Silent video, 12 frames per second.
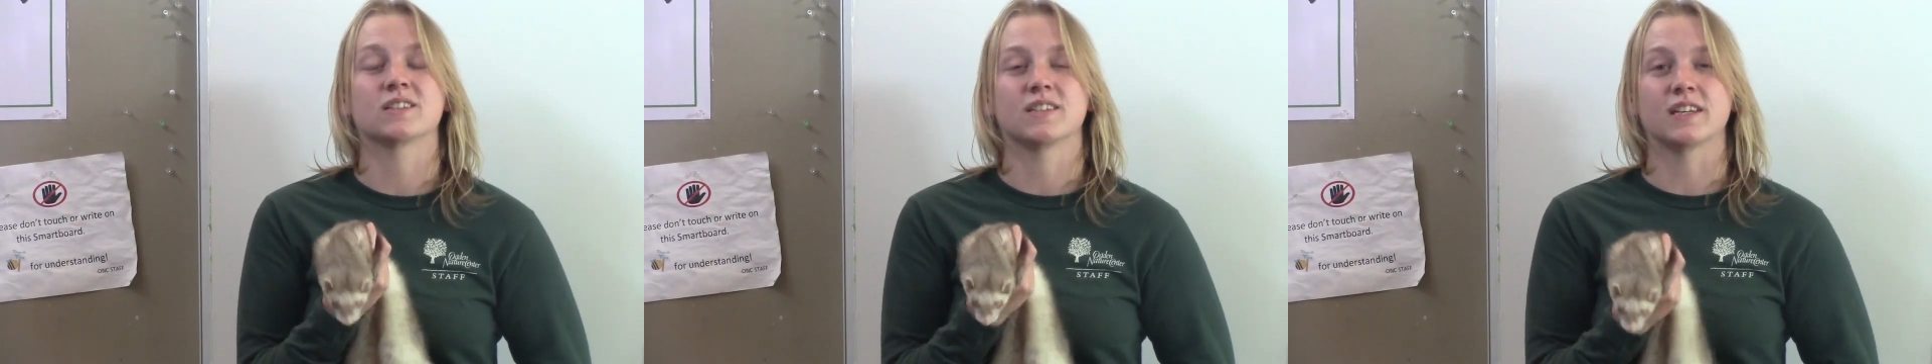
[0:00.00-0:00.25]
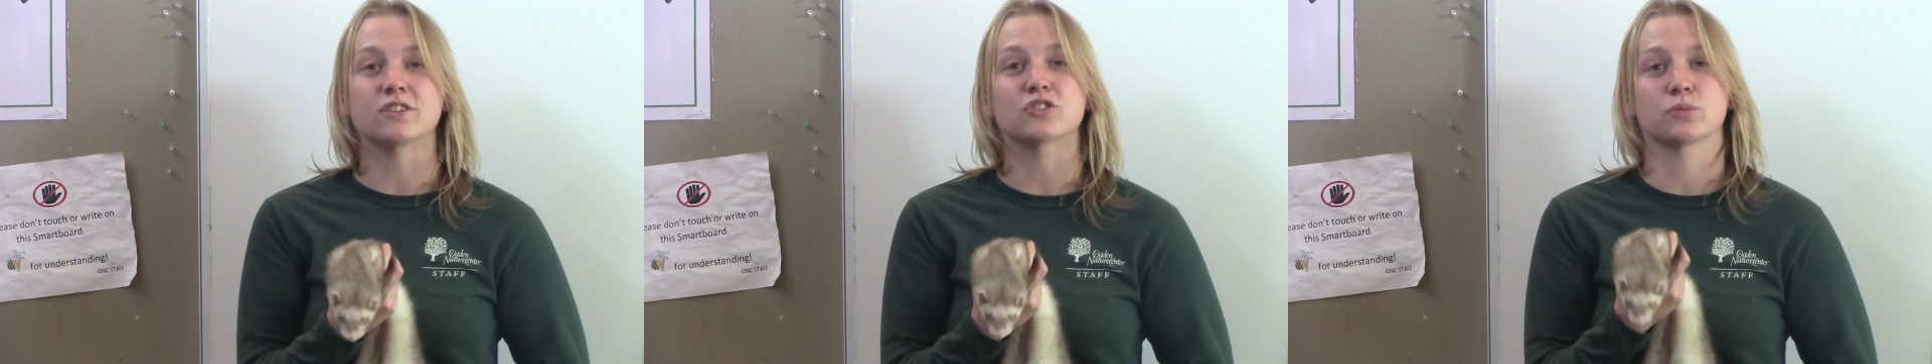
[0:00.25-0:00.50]

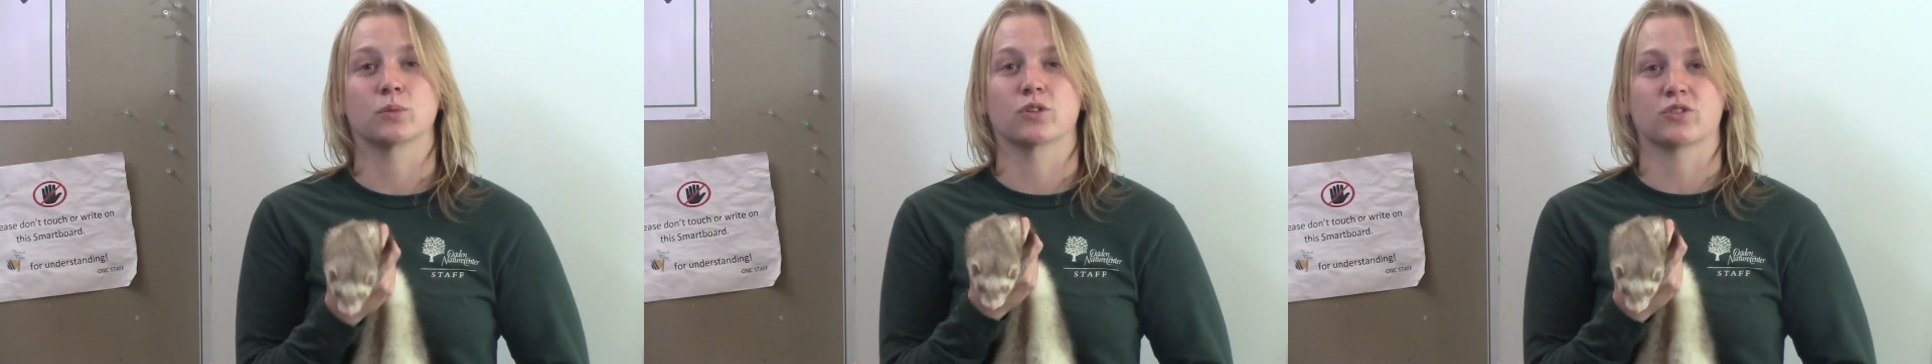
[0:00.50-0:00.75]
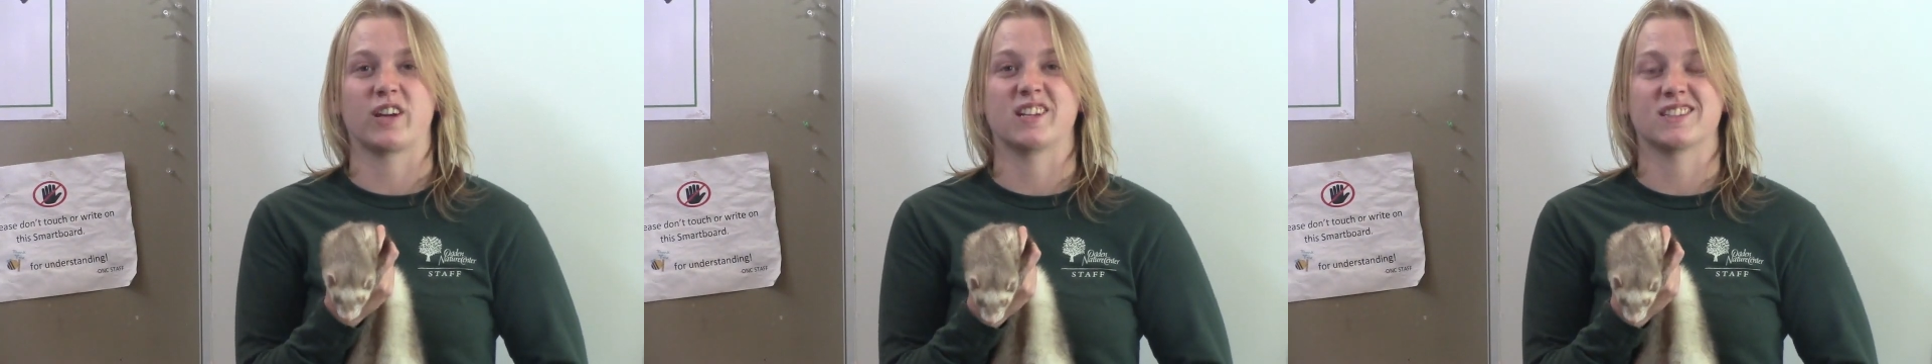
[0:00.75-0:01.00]
distinguishable
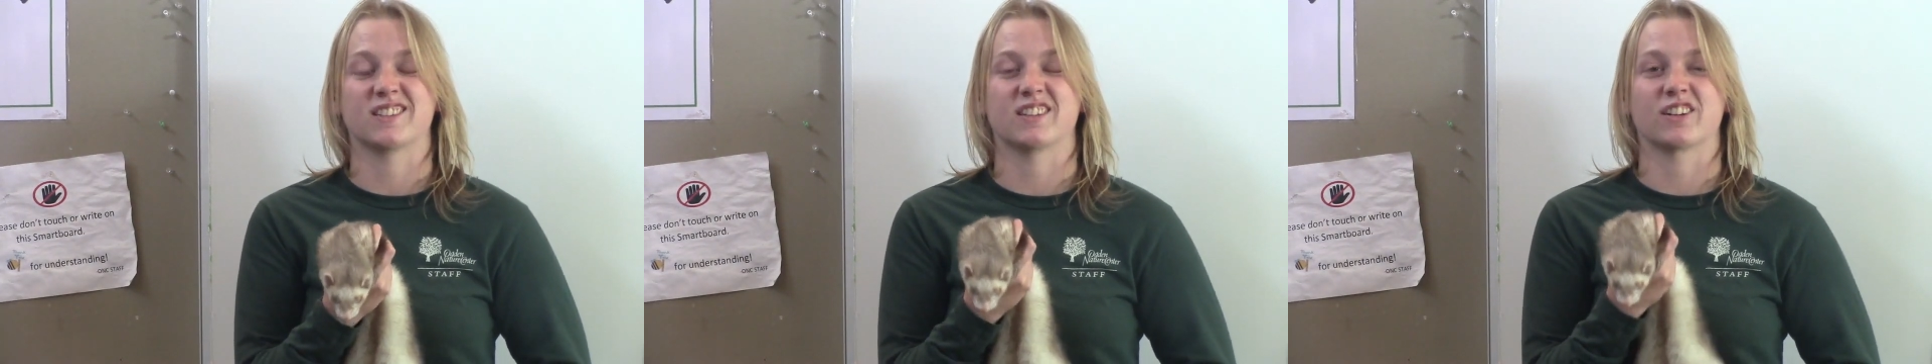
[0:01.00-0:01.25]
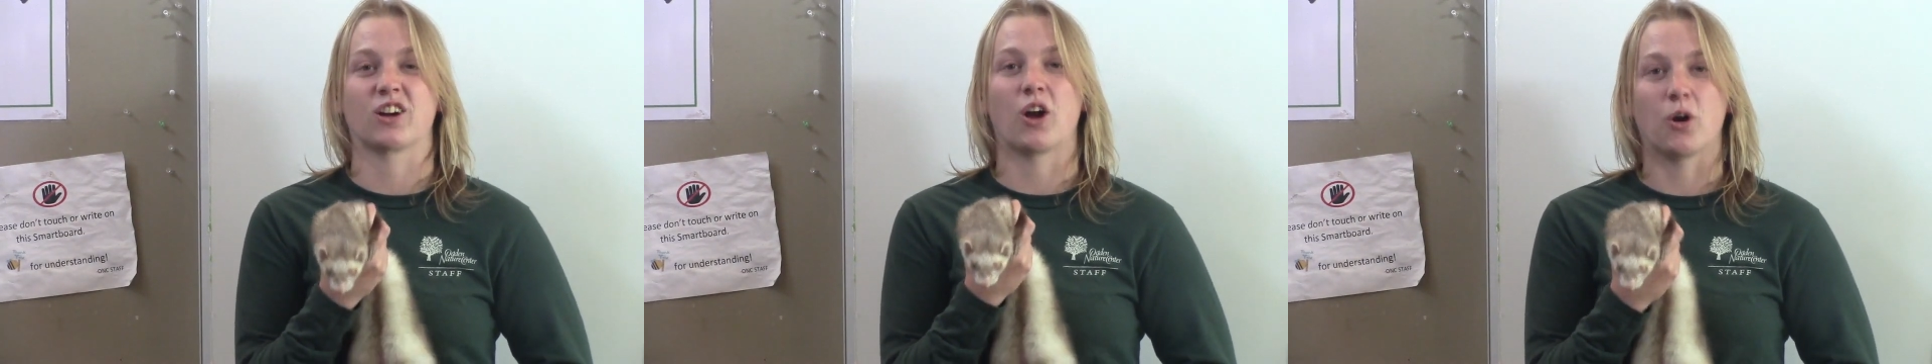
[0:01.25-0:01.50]
traits is
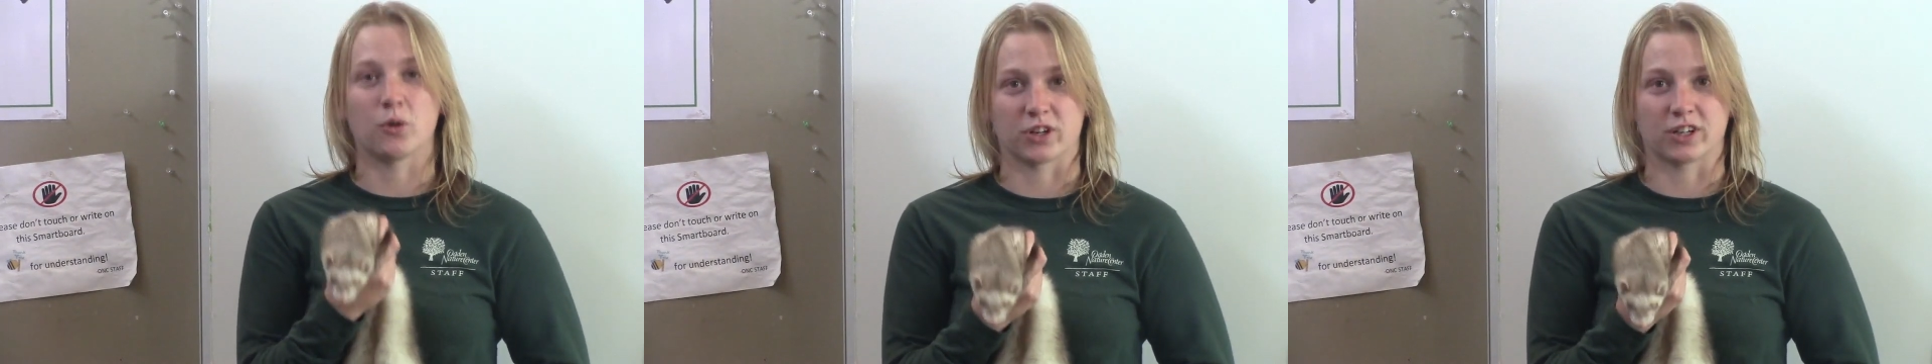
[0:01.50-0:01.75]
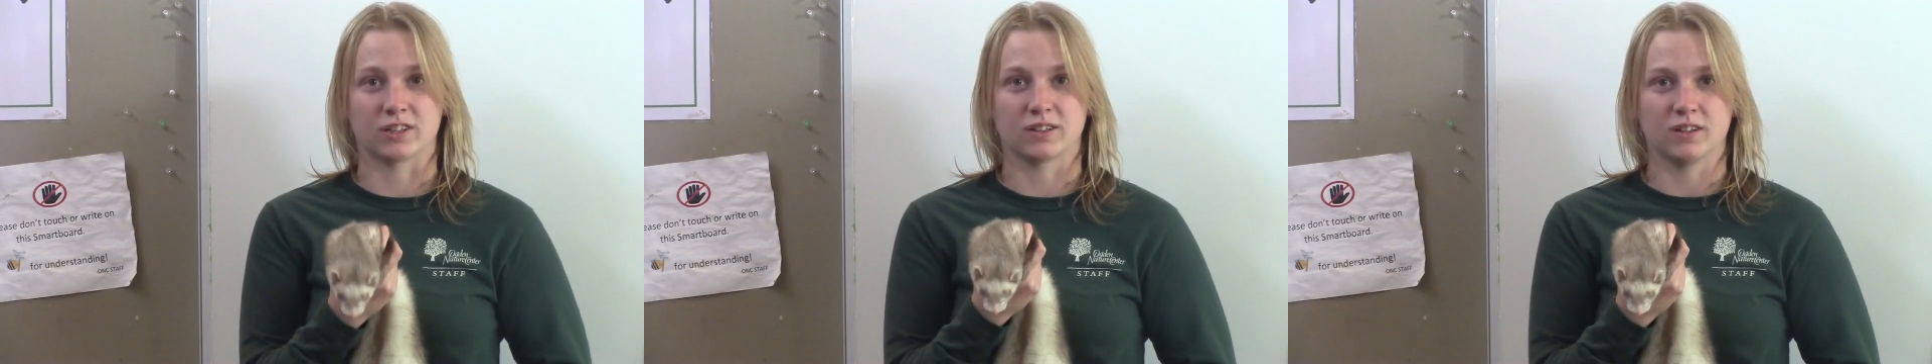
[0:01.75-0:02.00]
their
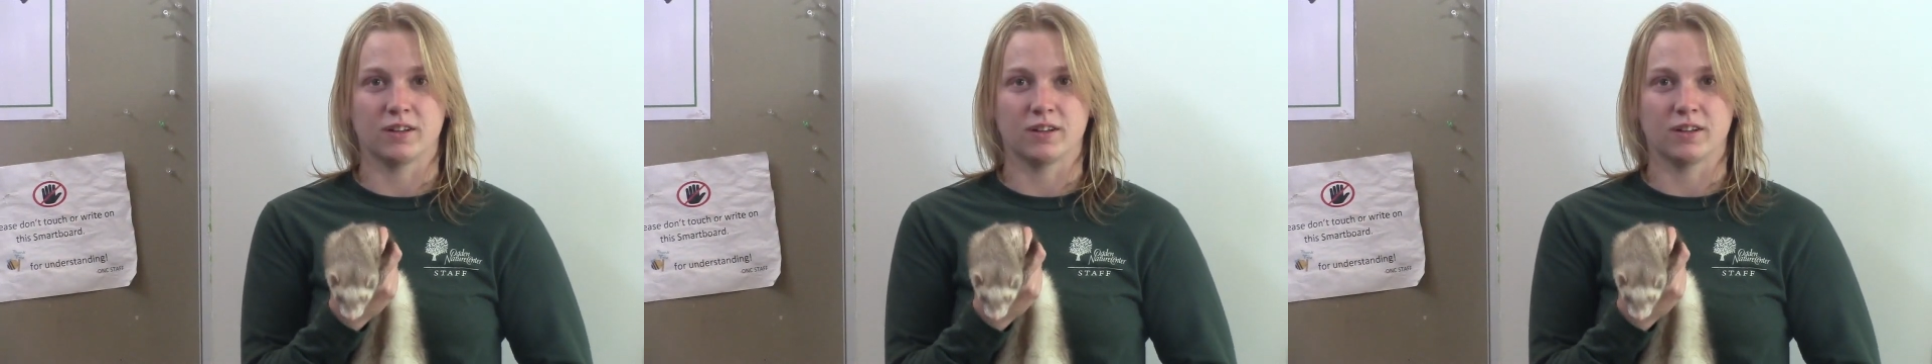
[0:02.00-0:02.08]
odor.